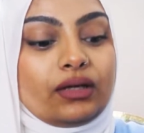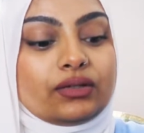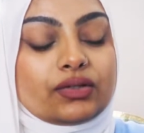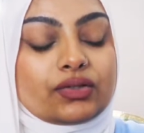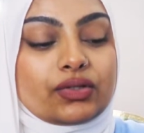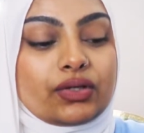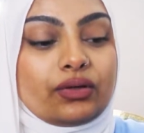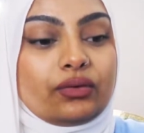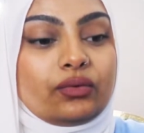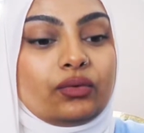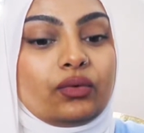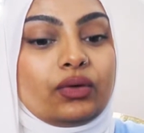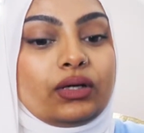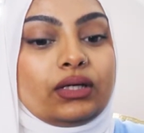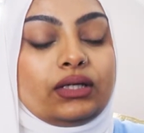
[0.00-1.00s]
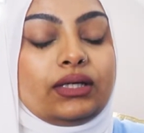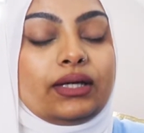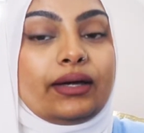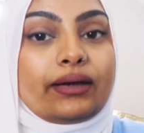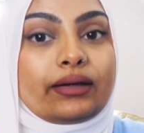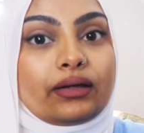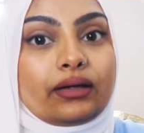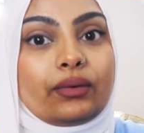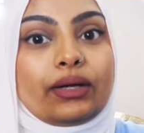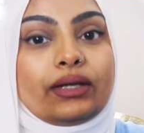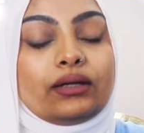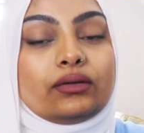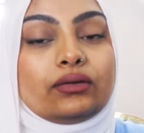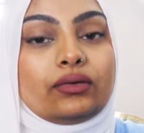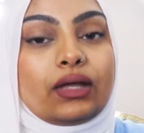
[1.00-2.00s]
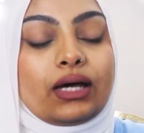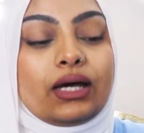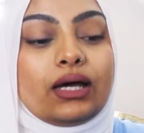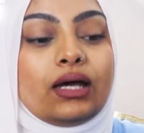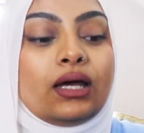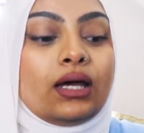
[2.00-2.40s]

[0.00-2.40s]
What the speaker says: So yeah, I'm going to go ahead and do that.